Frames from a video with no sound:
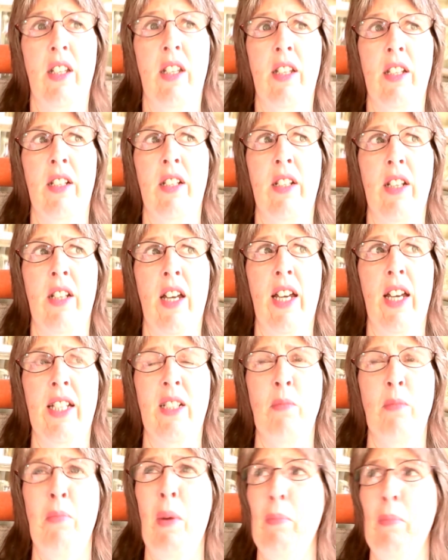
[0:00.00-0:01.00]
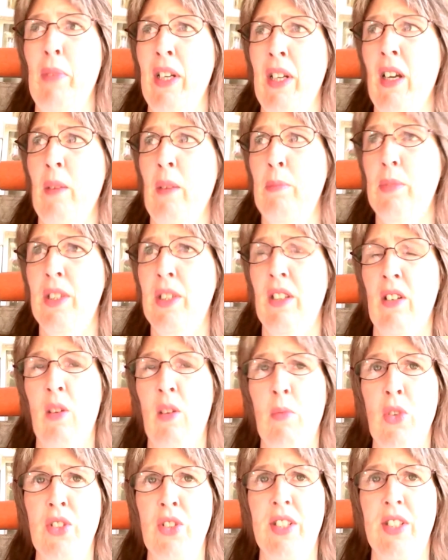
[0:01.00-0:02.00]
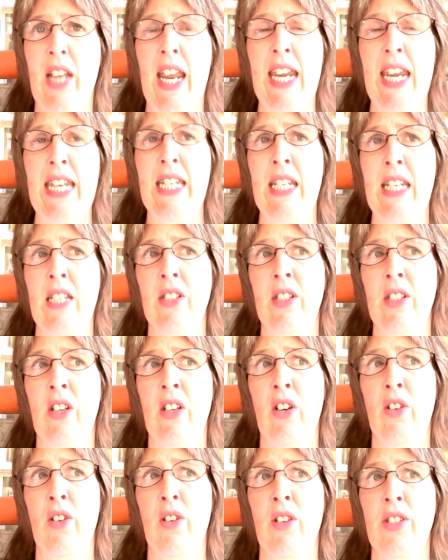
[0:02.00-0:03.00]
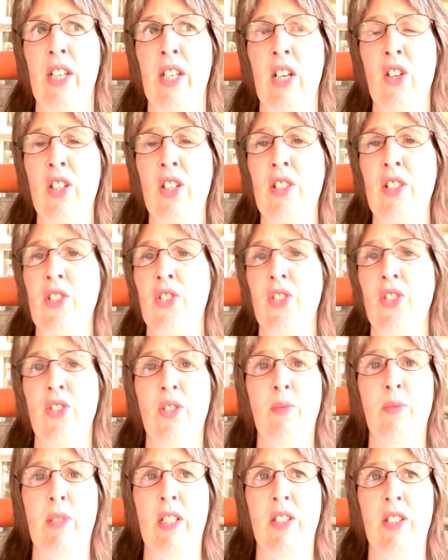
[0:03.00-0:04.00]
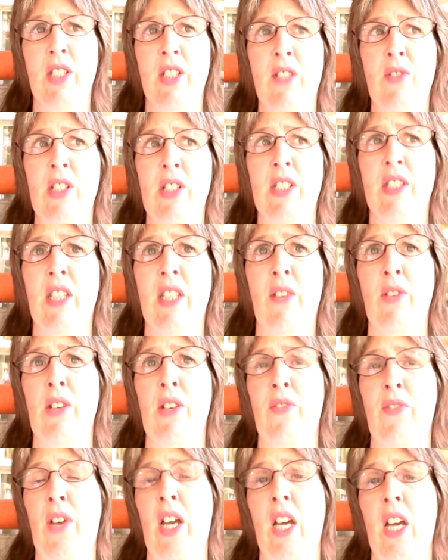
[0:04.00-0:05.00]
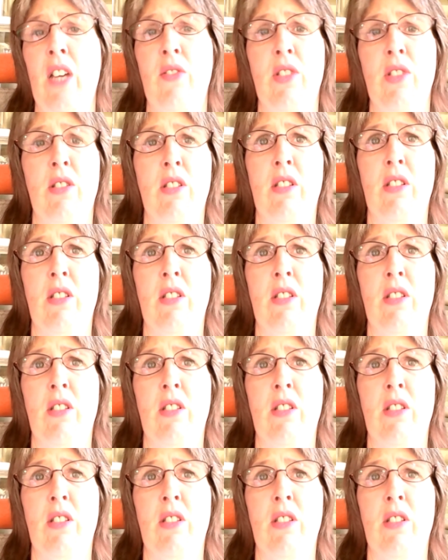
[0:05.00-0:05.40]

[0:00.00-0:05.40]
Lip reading: And I had to bump it up to almost 80 in there on the air conditioners because even at 75,